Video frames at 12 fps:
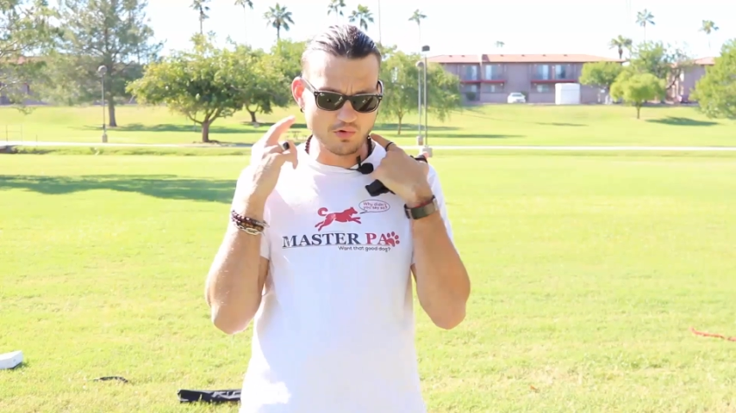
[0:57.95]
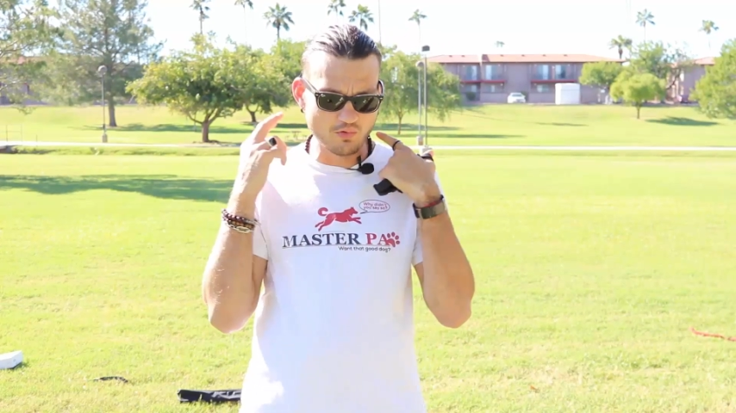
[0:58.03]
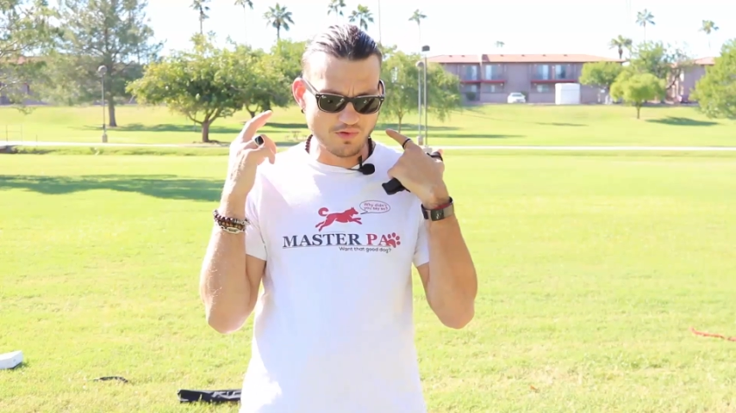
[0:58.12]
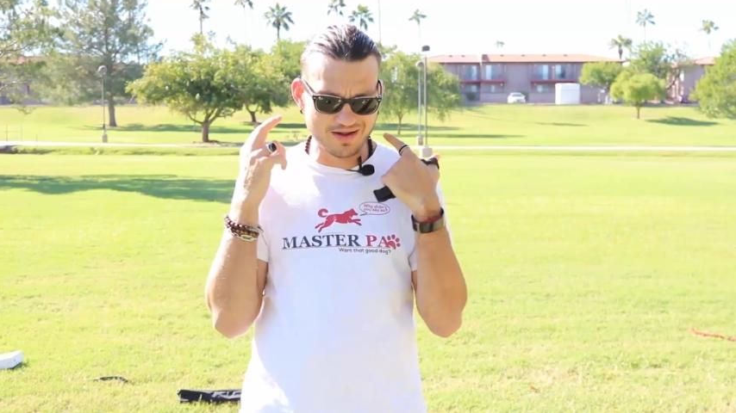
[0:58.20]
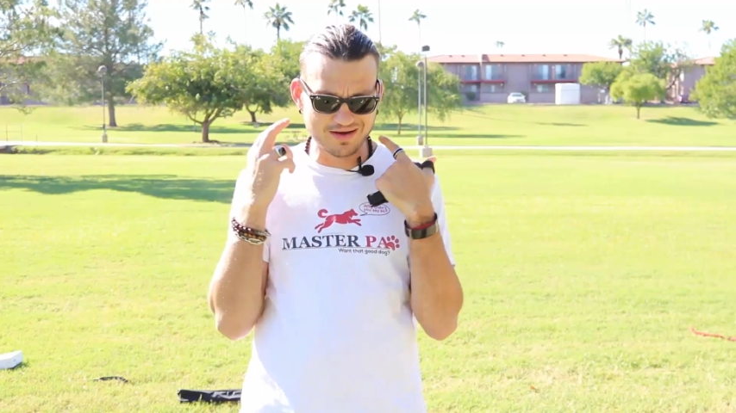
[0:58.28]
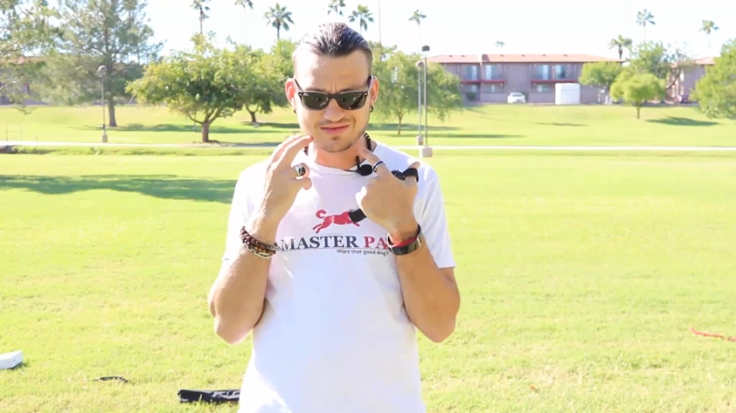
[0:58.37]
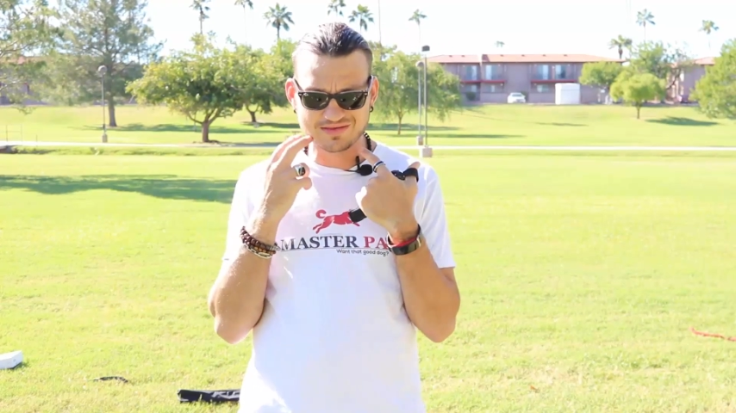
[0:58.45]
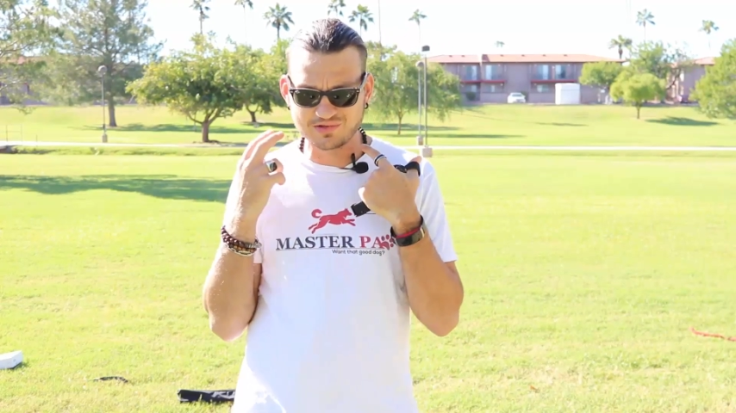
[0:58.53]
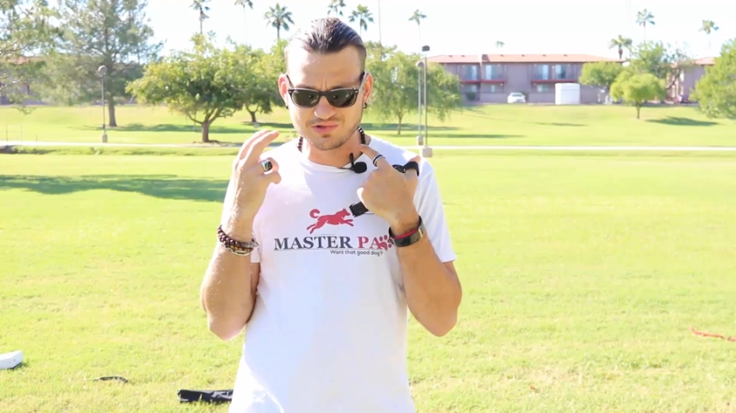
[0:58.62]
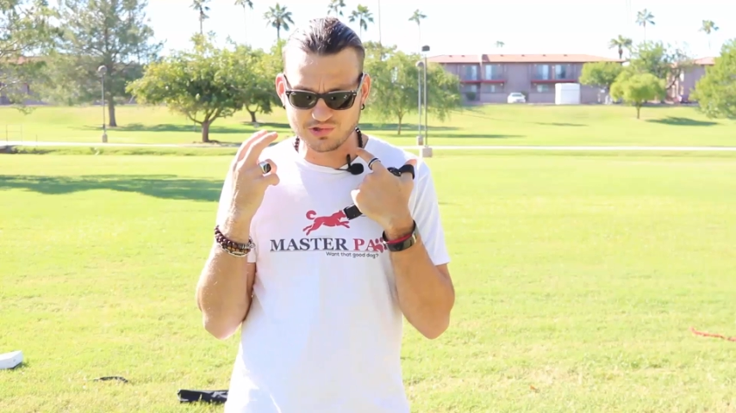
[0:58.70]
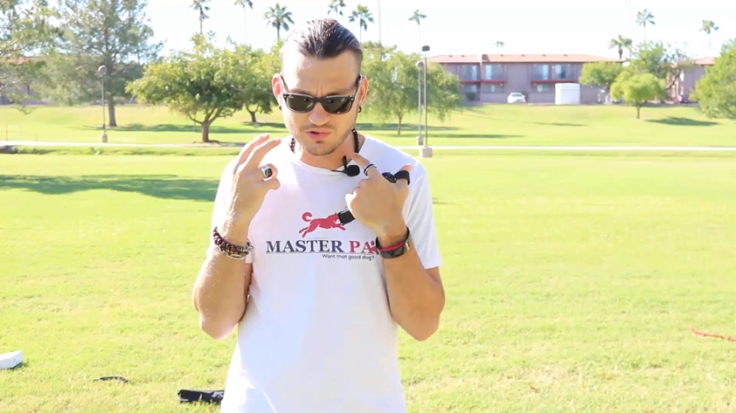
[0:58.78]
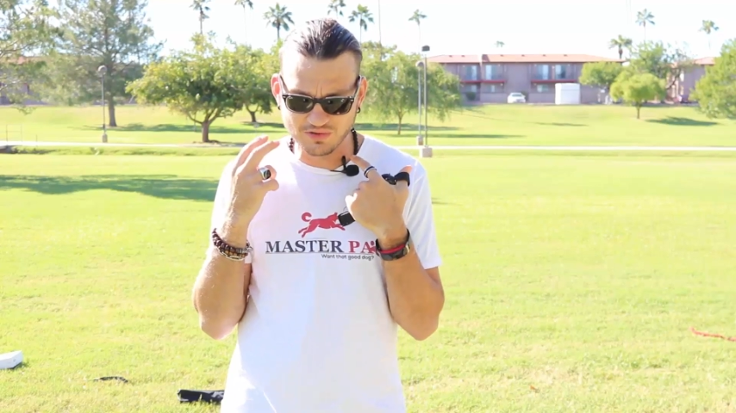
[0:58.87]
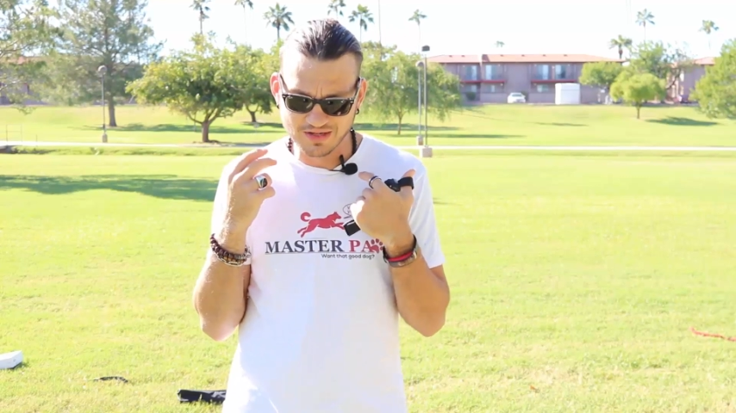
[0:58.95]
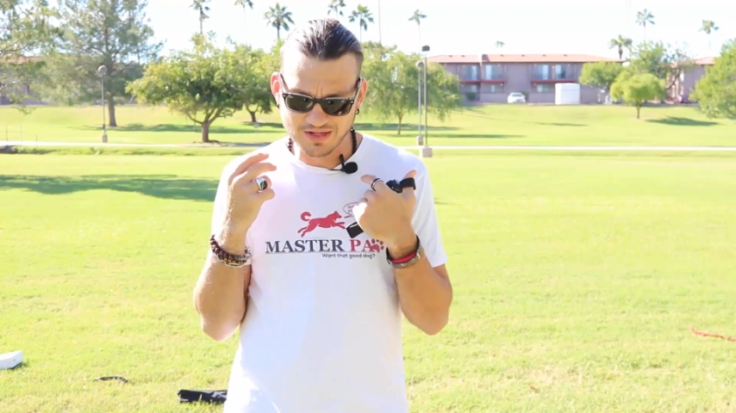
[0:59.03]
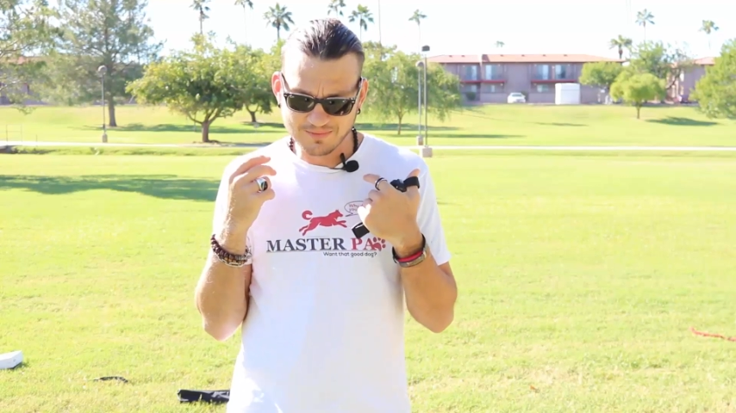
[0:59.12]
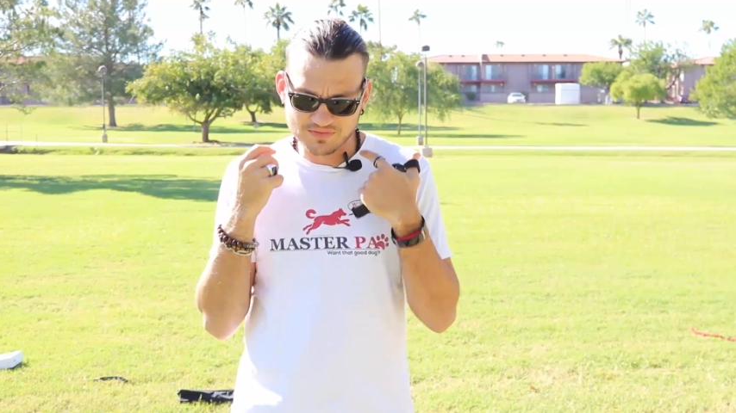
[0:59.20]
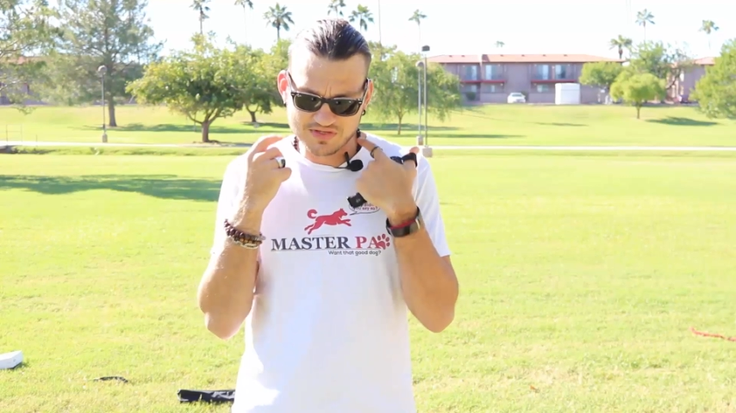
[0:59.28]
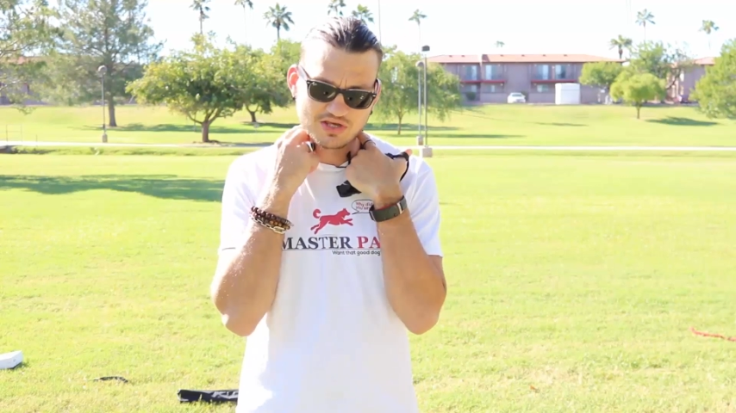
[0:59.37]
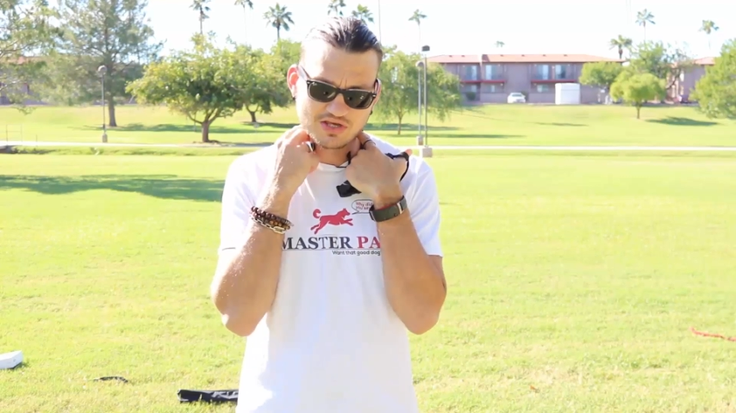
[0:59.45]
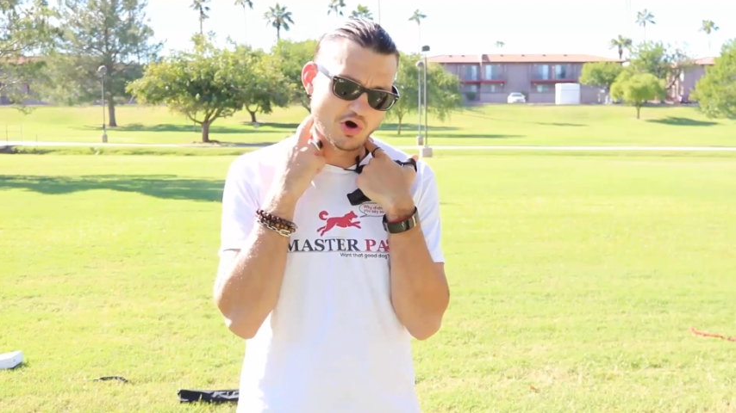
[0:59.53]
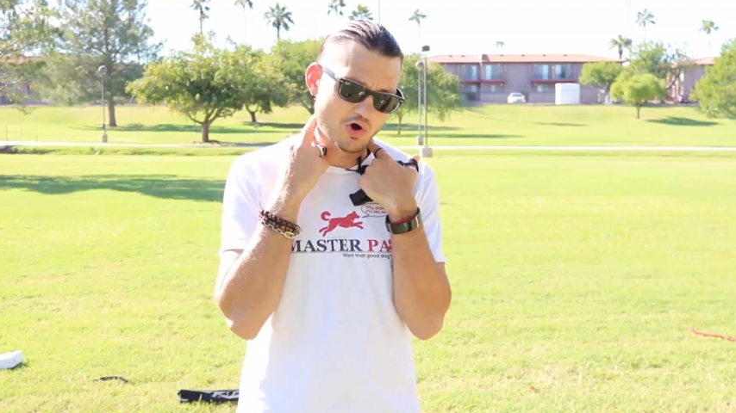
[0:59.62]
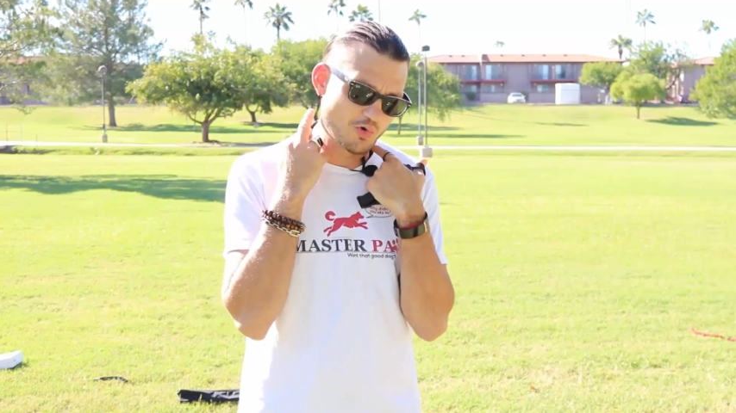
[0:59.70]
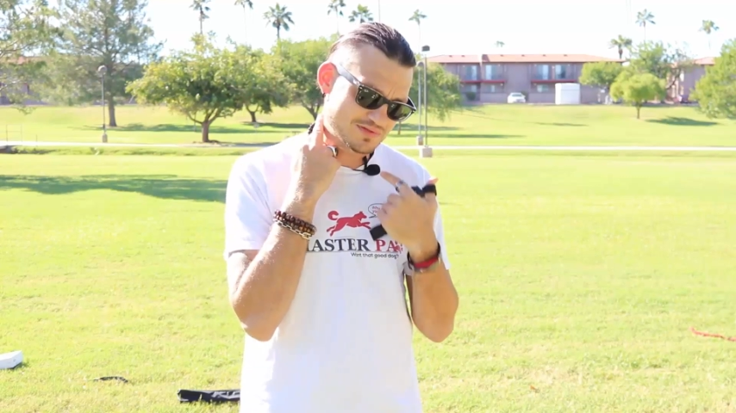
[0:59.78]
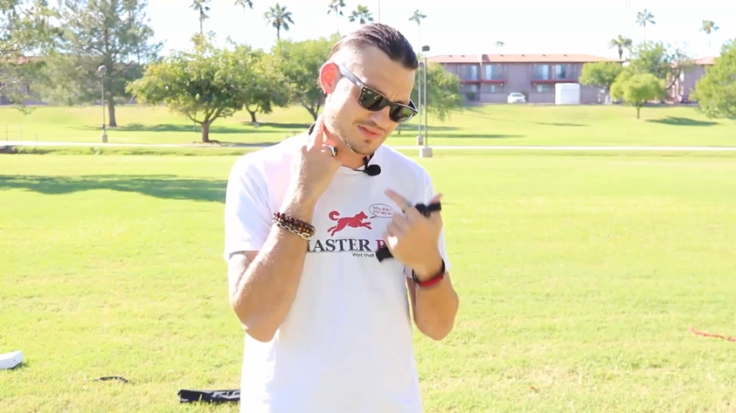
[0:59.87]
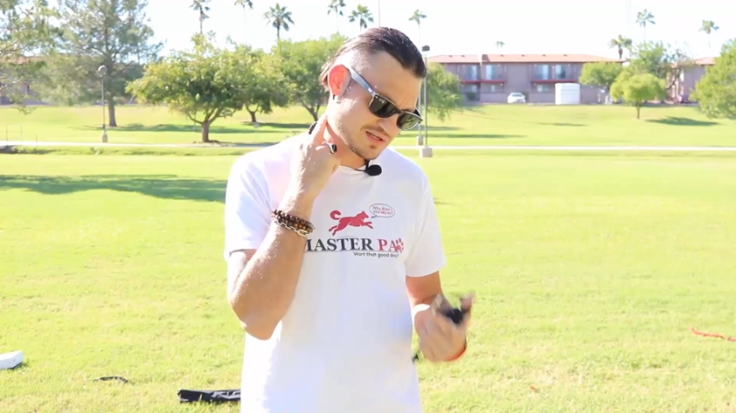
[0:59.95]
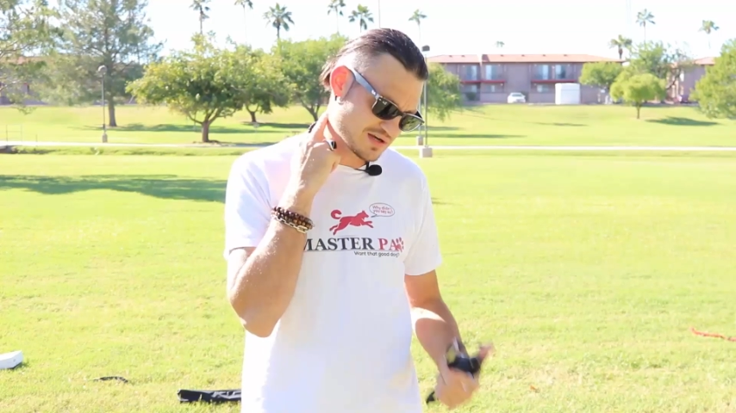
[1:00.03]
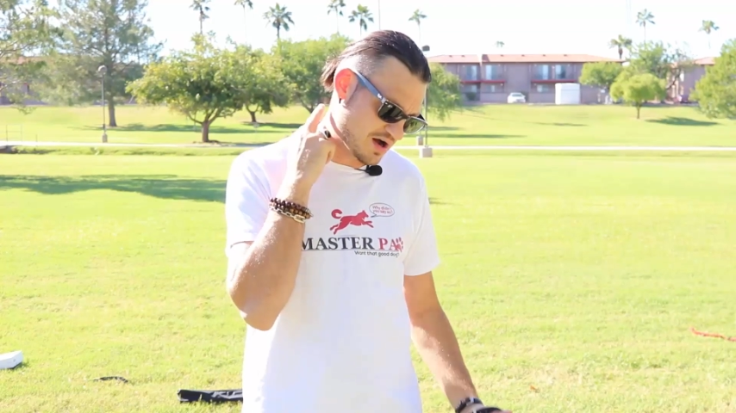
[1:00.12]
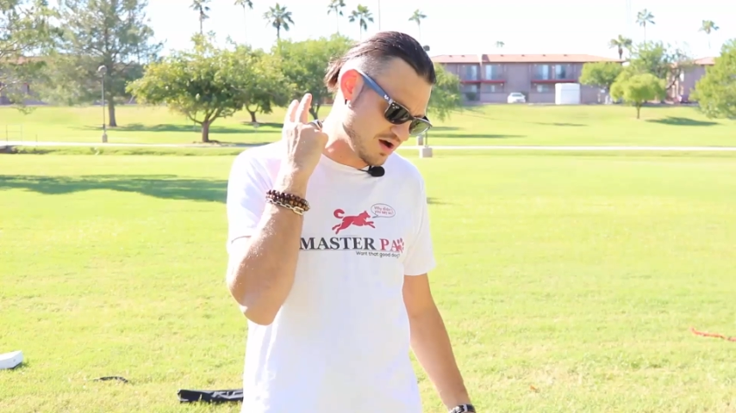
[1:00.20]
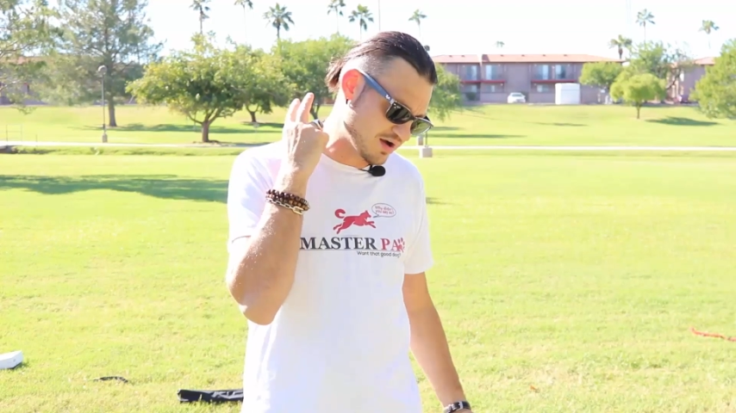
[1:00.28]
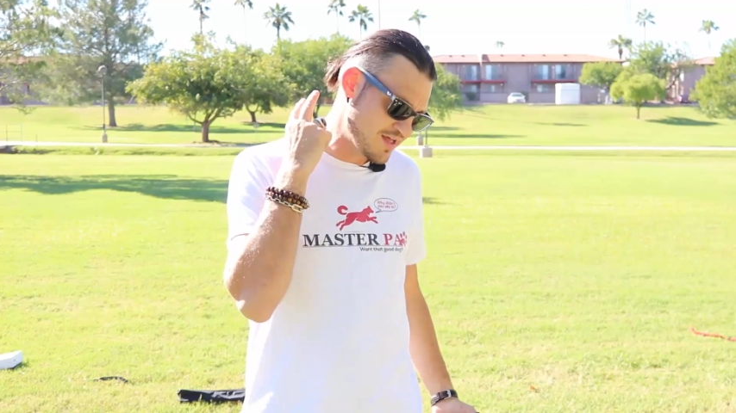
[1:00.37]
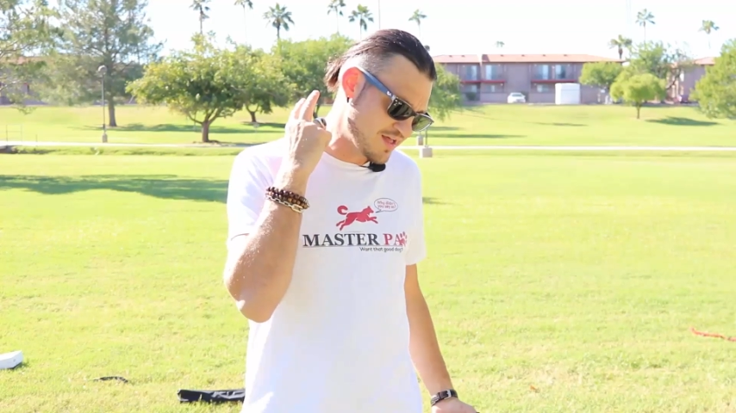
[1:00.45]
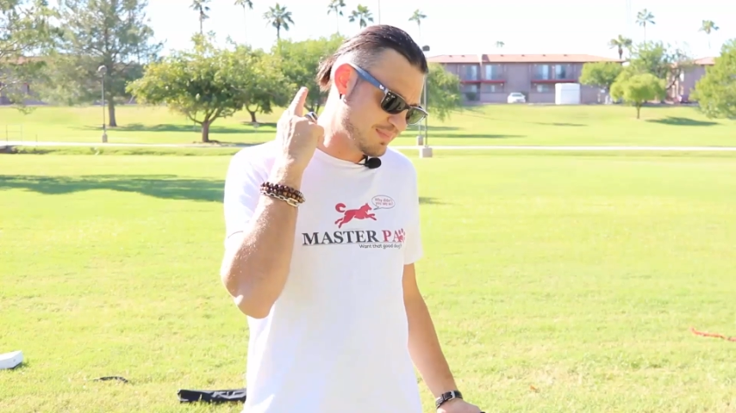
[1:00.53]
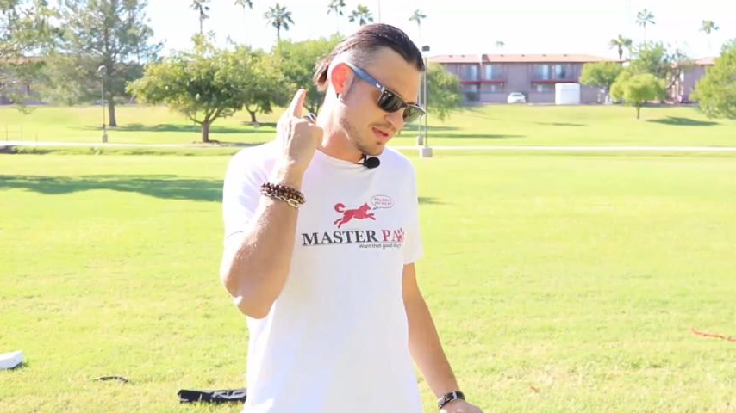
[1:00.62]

We want it to go with the dog,